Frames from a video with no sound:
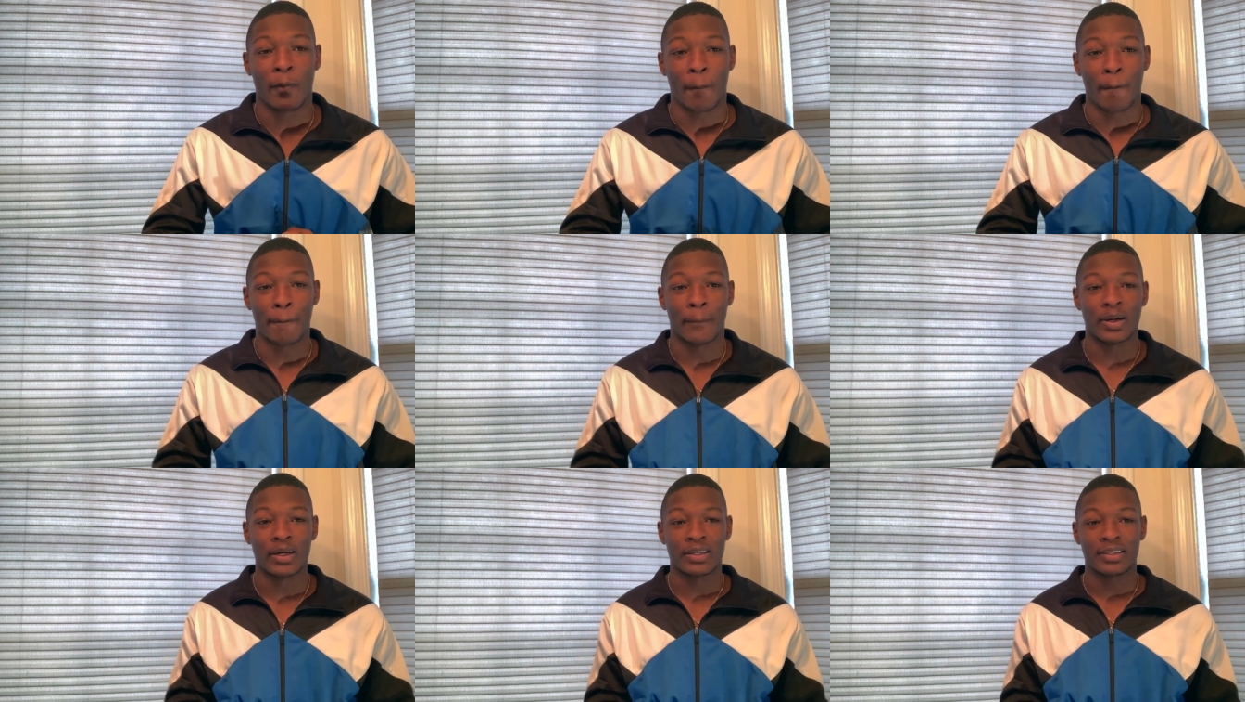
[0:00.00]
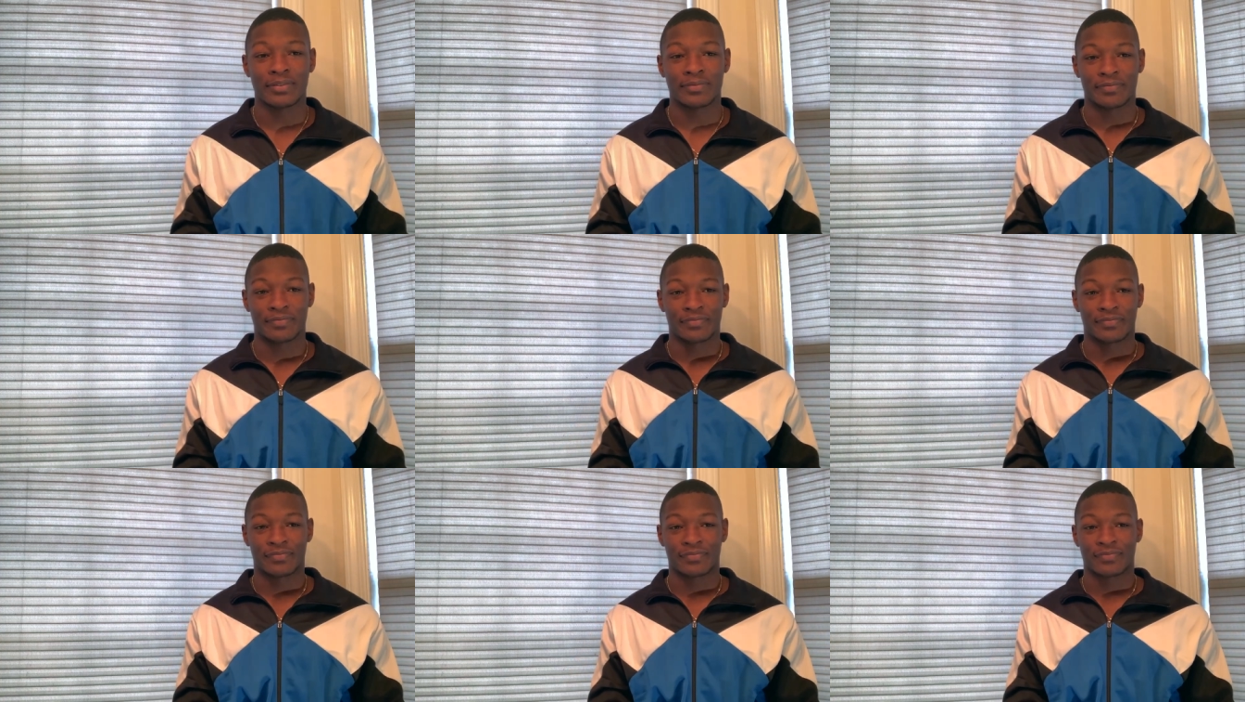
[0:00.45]
But
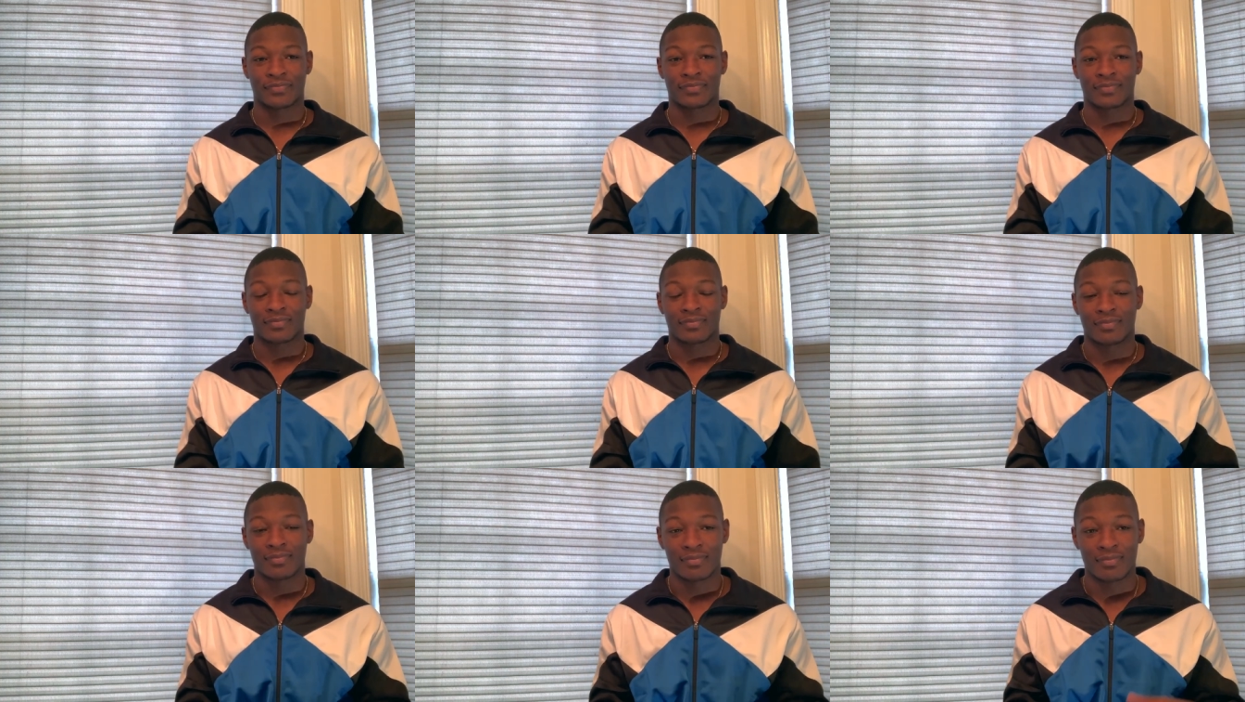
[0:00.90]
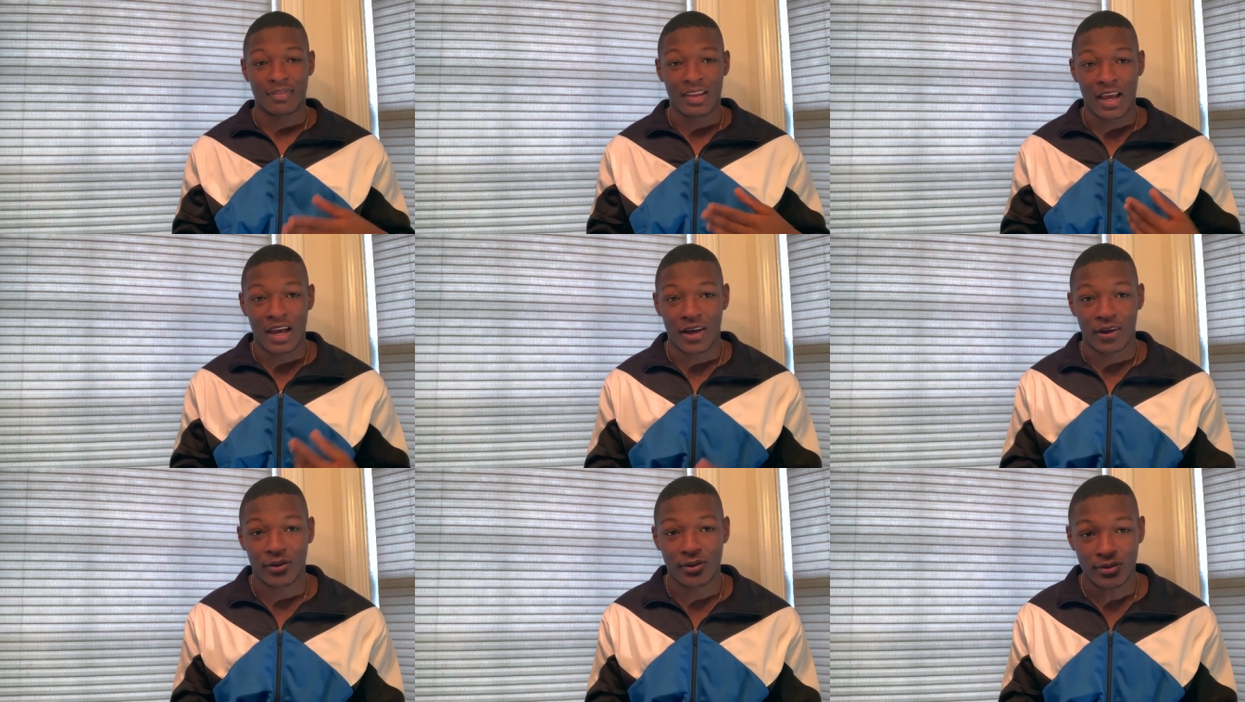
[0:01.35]

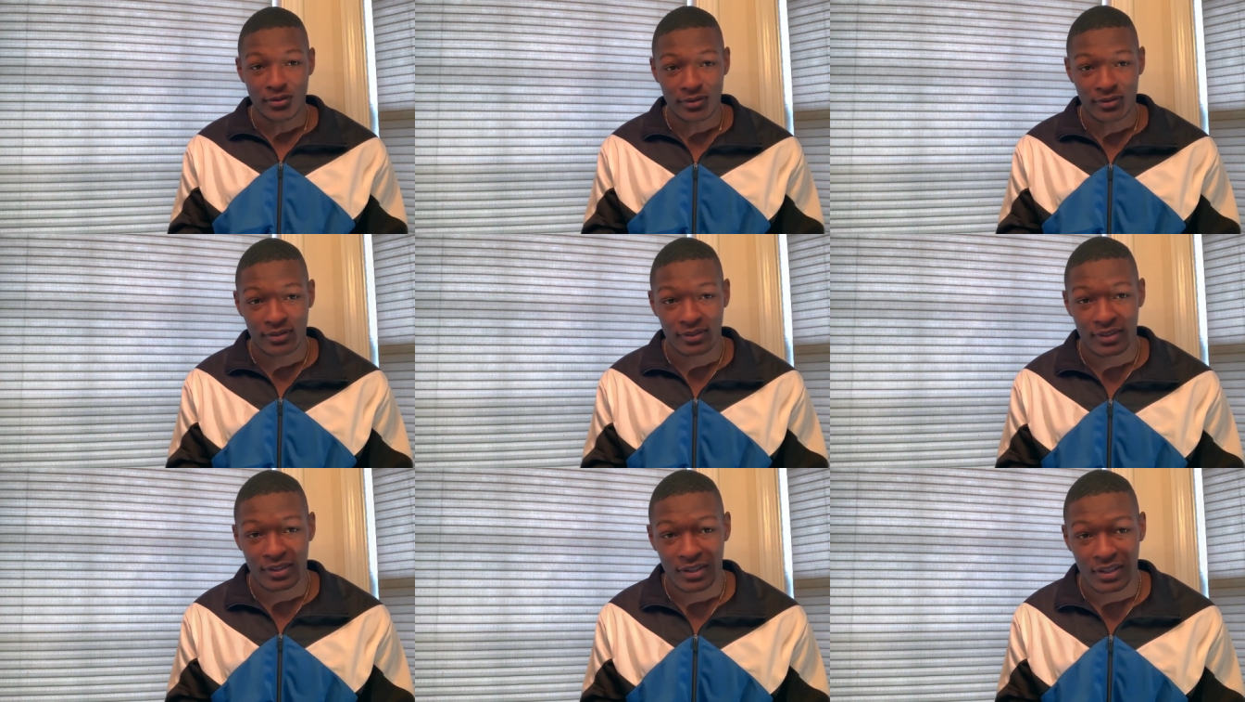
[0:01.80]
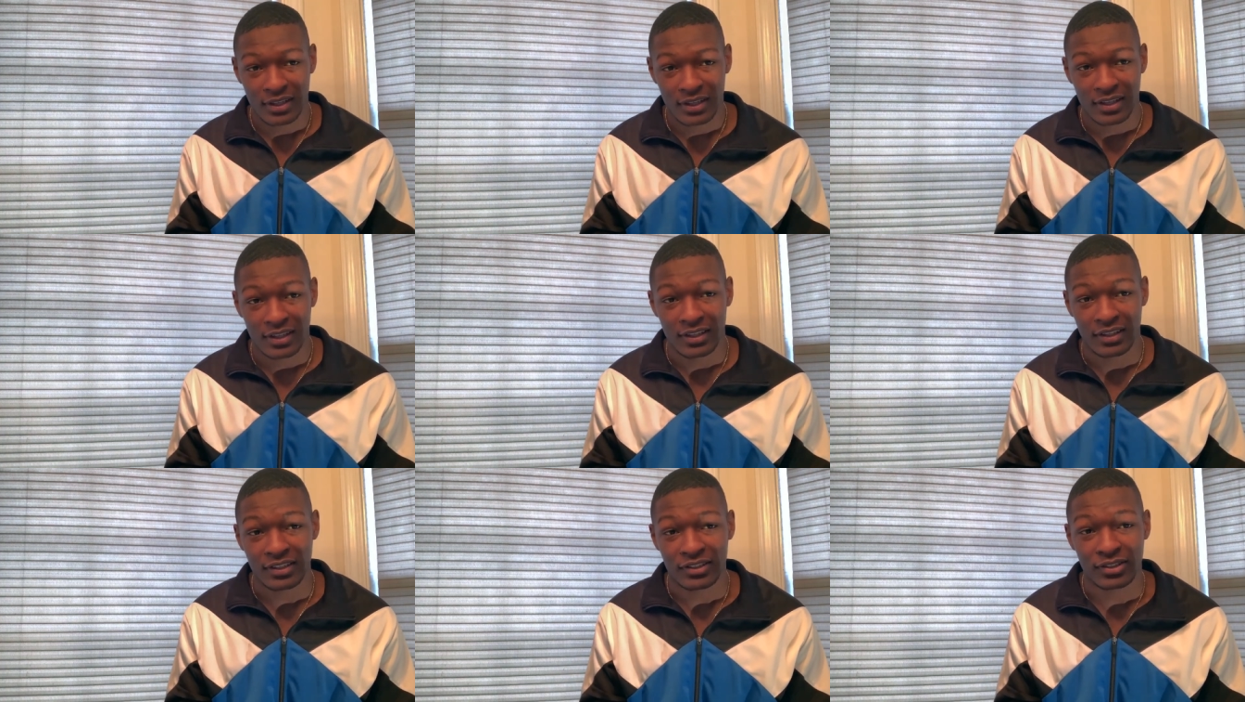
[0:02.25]
now
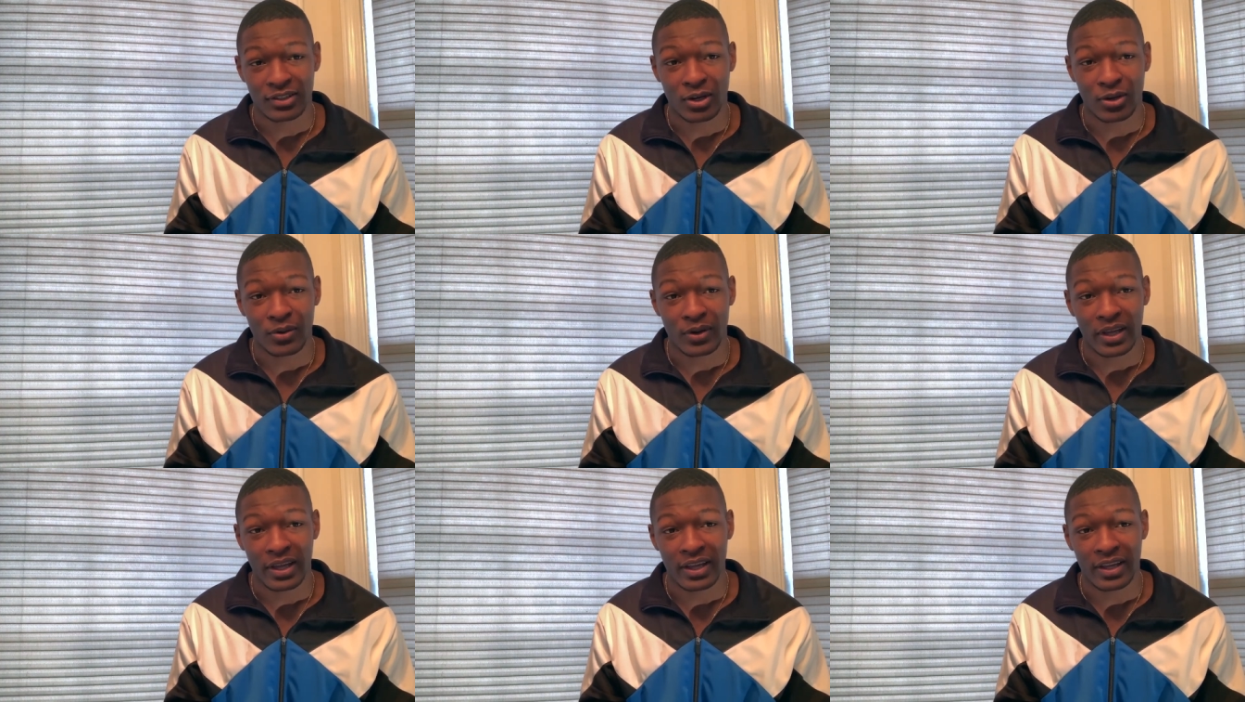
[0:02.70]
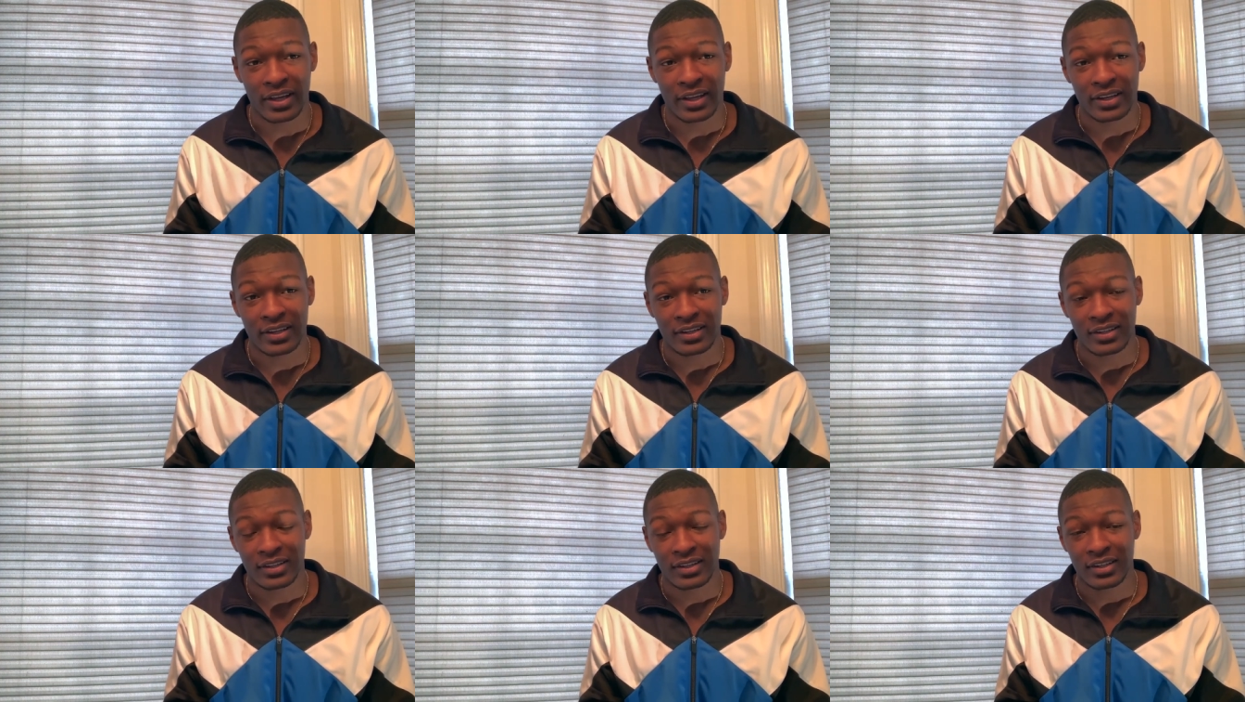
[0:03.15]
let's go
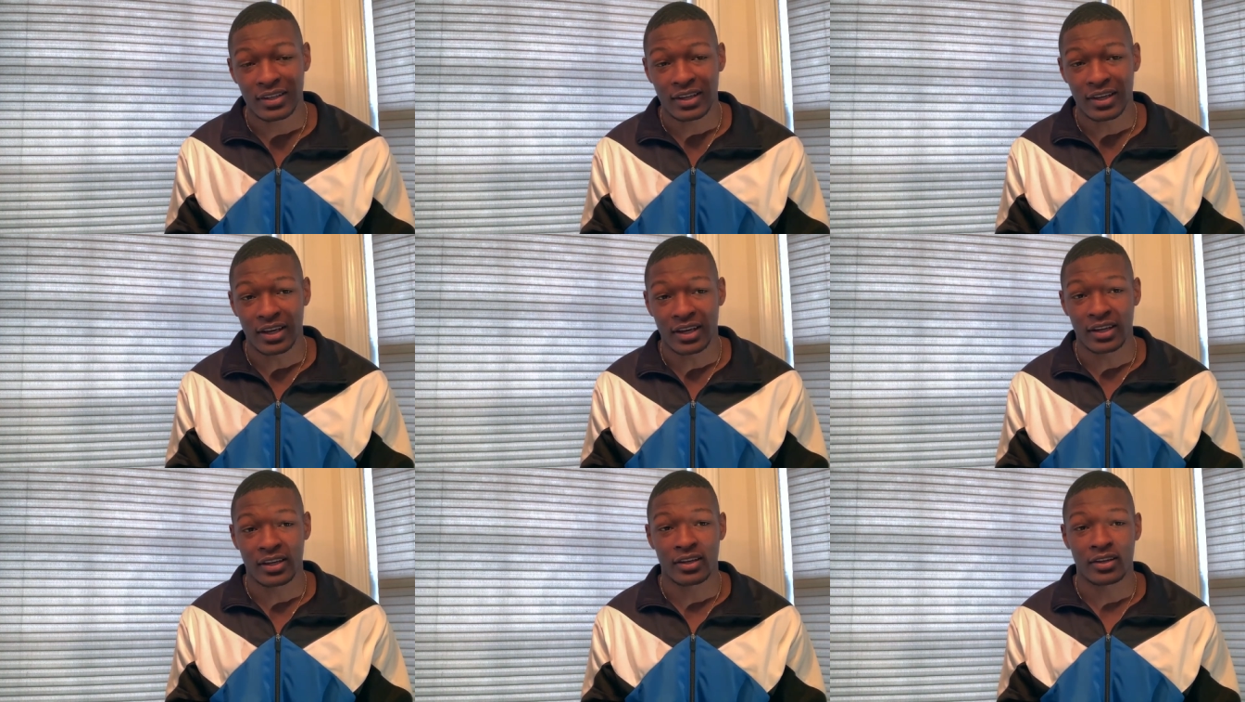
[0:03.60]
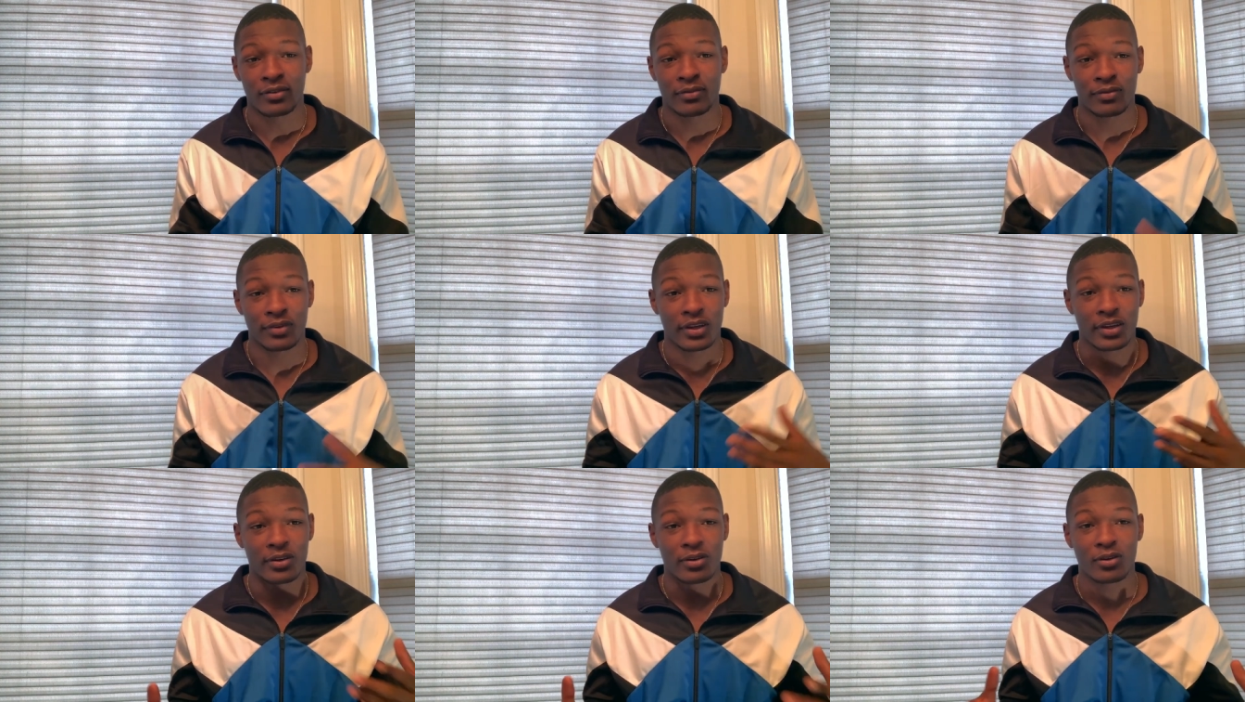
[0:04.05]
ahead and
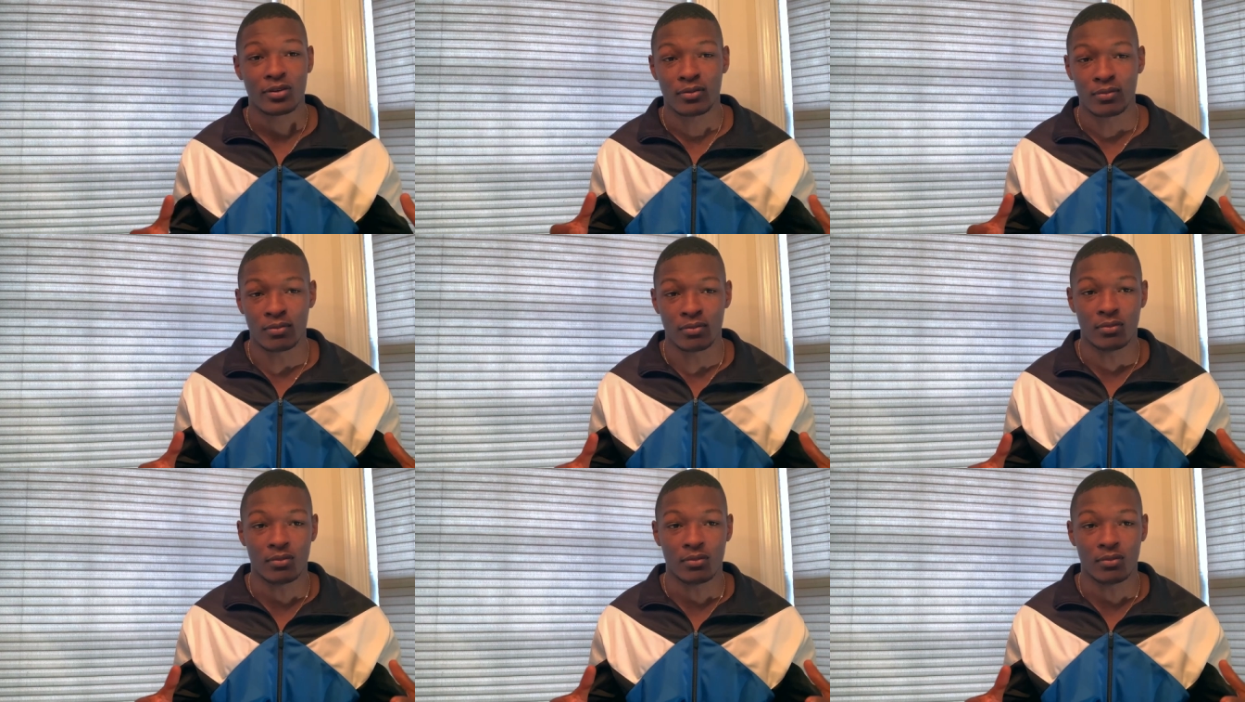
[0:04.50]
unveil